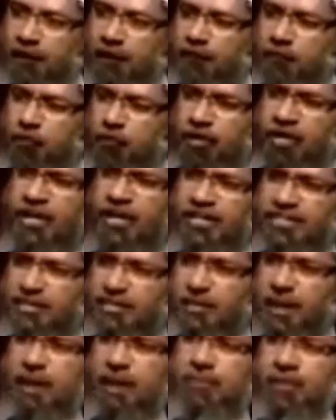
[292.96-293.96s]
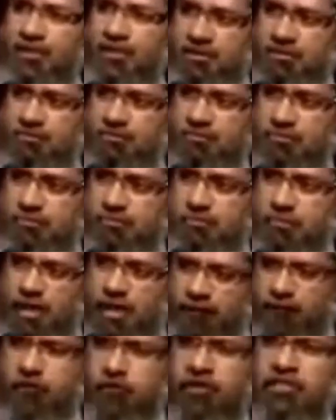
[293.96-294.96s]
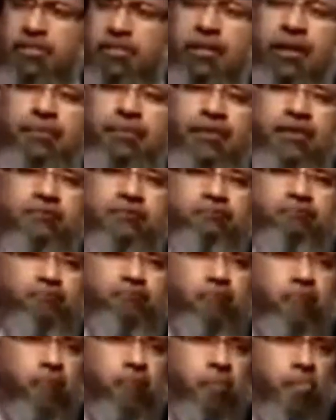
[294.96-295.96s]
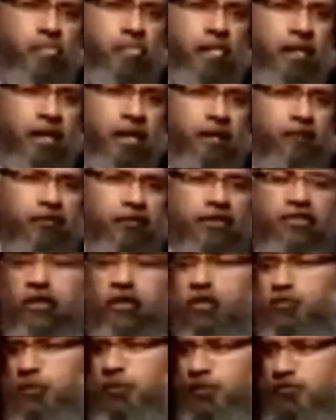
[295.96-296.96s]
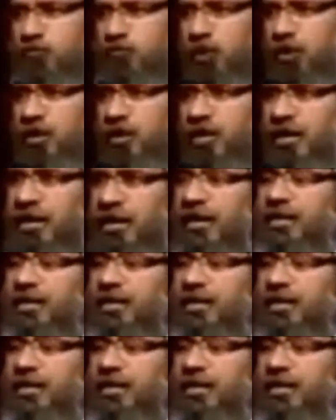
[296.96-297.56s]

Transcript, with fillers: If you read in the Bible, if you read in the Bible, if you read the Gospel of John,